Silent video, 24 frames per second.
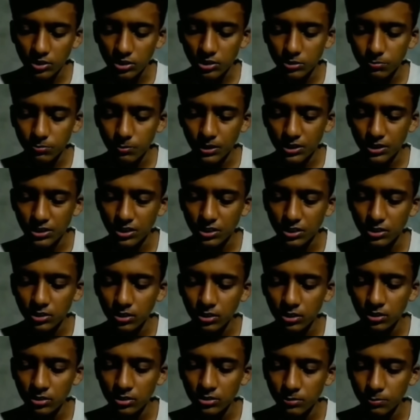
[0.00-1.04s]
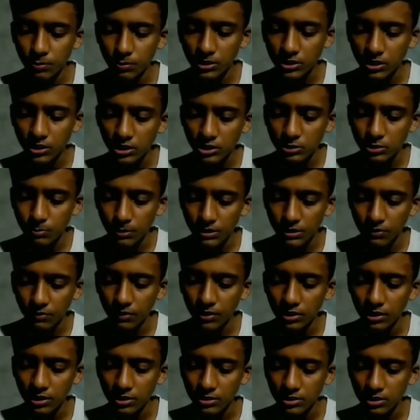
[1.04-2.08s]
Species
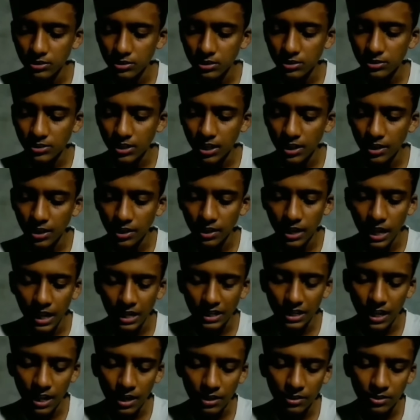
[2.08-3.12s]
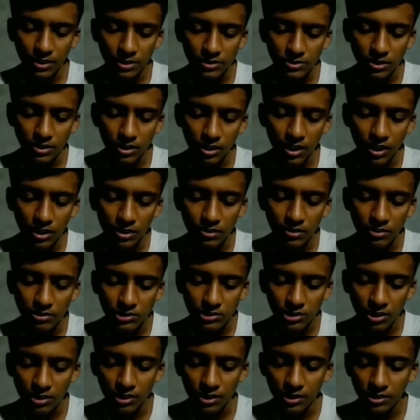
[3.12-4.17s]
specific diseases can attack and this can
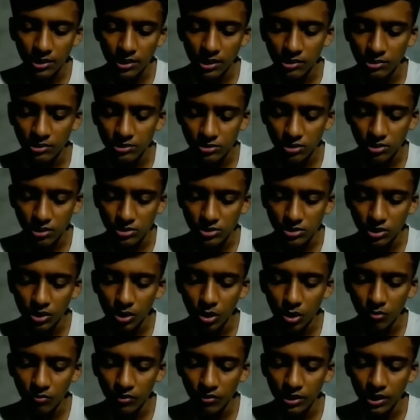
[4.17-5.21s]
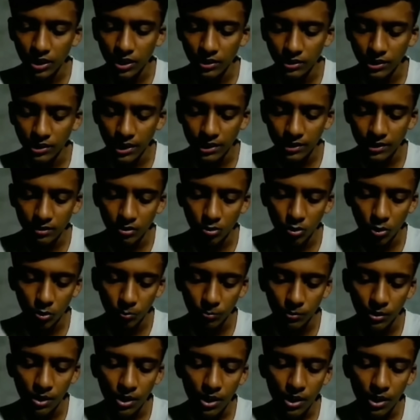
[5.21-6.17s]
result in the destruction of an entire crop.